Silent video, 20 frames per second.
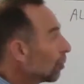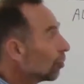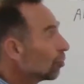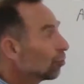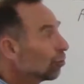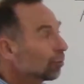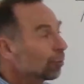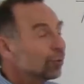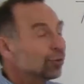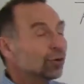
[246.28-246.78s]
when a
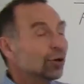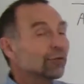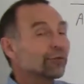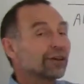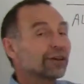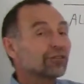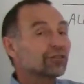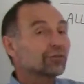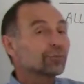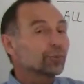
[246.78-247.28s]
supernova
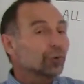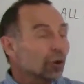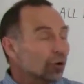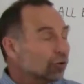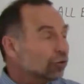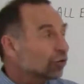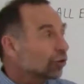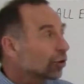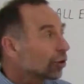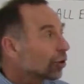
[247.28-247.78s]

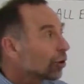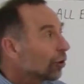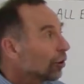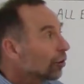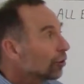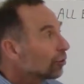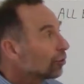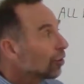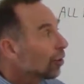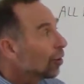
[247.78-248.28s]
explosion
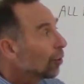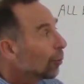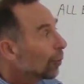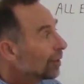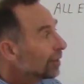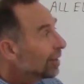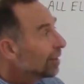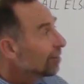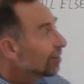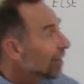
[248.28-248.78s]
occurs,
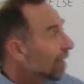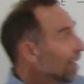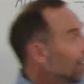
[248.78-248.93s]
when these